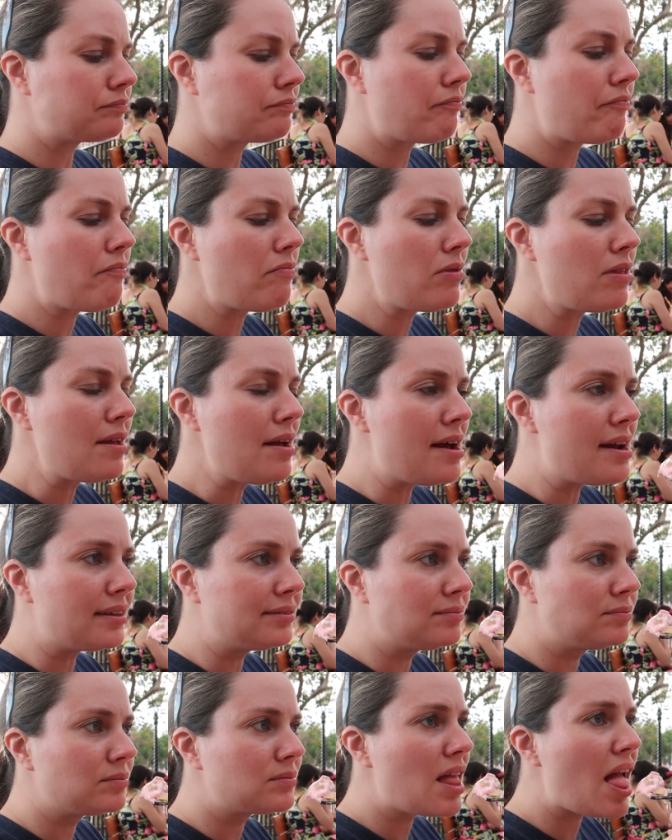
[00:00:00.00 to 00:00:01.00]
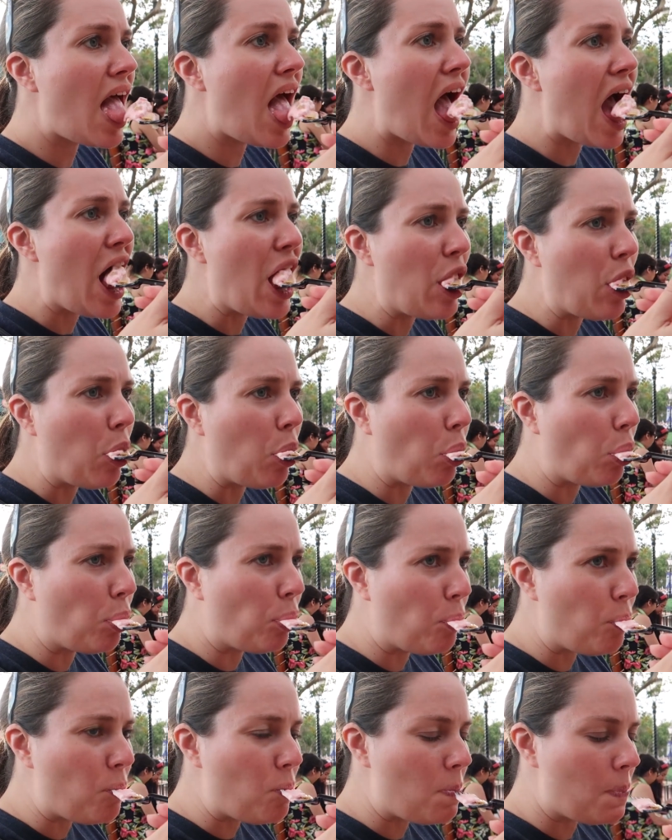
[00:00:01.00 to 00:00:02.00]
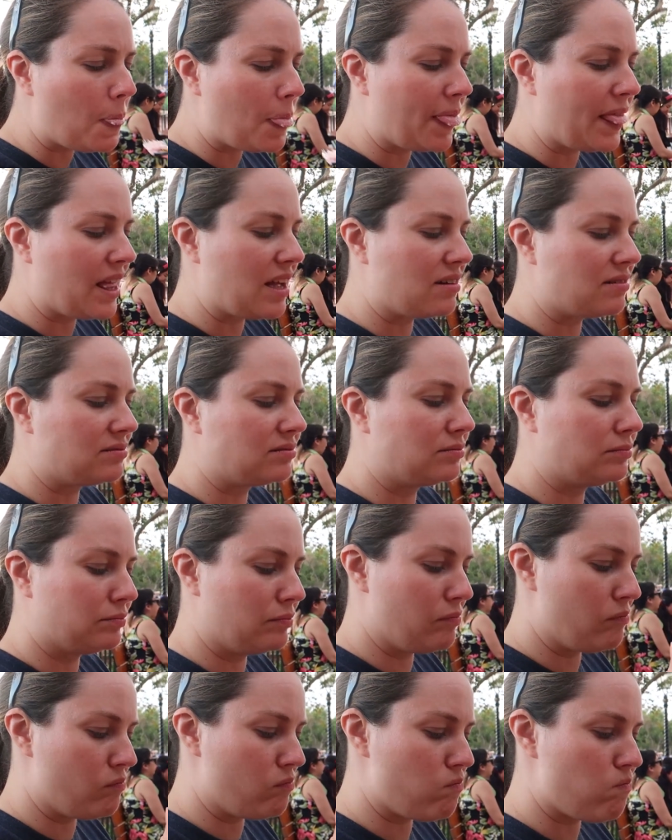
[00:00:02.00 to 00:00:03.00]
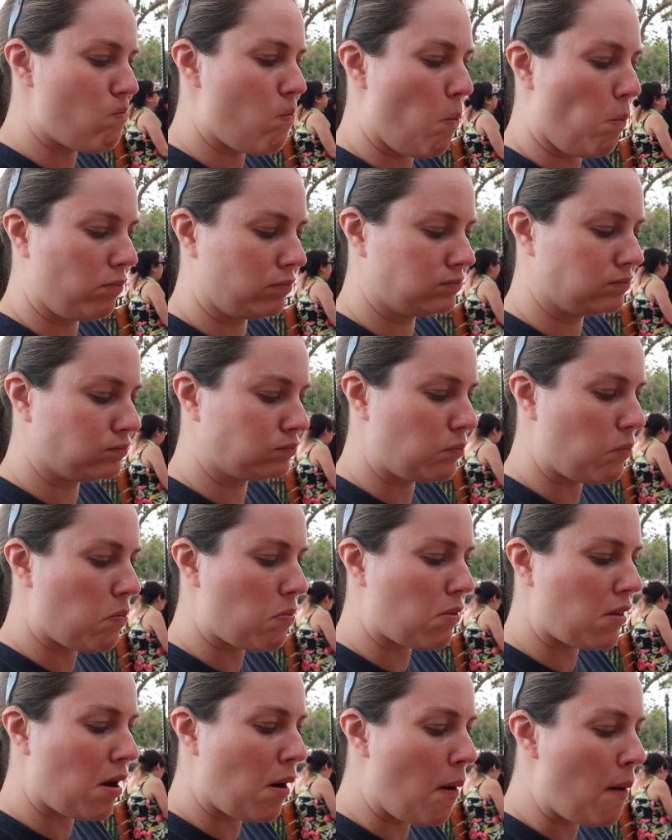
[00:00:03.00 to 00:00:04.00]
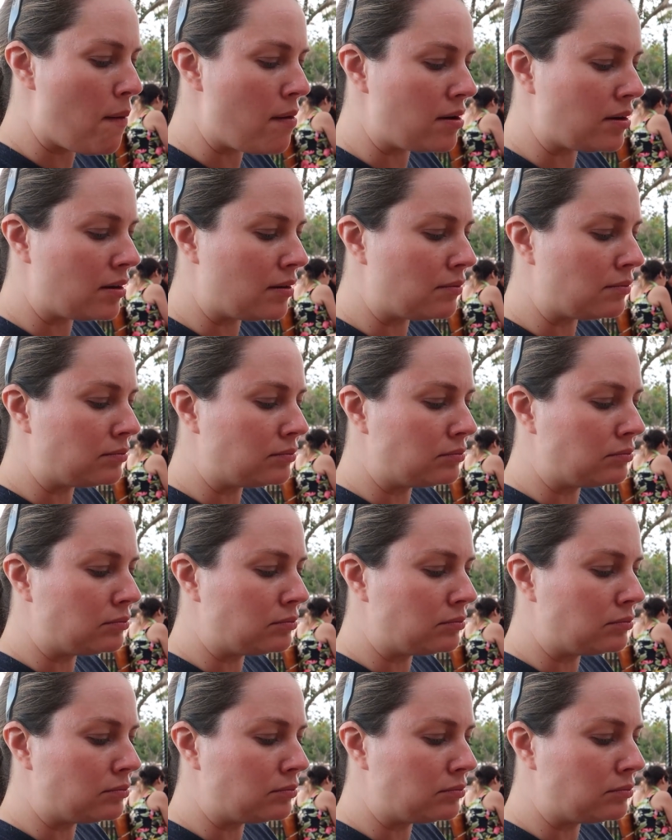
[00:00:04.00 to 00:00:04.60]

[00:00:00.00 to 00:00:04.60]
the temperature has gone down probably 10 to 15 degrees, or at least it feels like it.